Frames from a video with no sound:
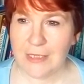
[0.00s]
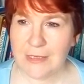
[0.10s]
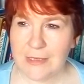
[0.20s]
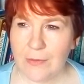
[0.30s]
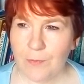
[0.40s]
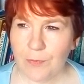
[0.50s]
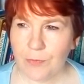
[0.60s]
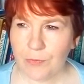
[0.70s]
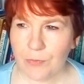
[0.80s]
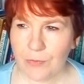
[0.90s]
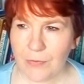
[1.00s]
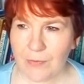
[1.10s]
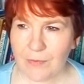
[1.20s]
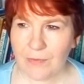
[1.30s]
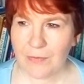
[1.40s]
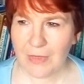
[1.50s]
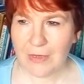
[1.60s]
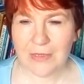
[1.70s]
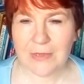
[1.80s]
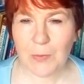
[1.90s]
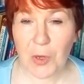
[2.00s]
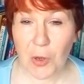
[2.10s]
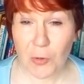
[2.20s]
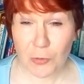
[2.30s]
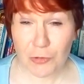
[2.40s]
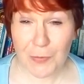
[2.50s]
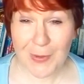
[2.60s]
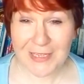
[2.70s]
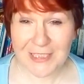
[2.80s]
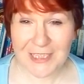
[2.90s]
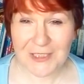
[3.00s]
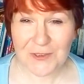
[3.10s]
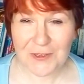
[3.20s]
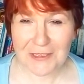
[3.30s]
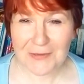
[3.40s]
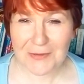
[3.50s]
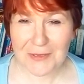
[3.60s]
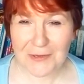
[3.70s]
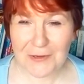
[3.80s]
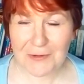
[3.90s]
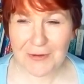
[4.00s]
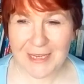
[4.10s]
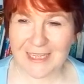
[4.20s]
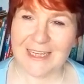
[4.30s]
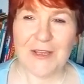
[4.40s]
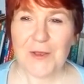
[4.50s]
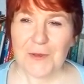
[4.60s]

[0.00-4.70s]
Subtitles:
It's that's my old romantic streak coming through really.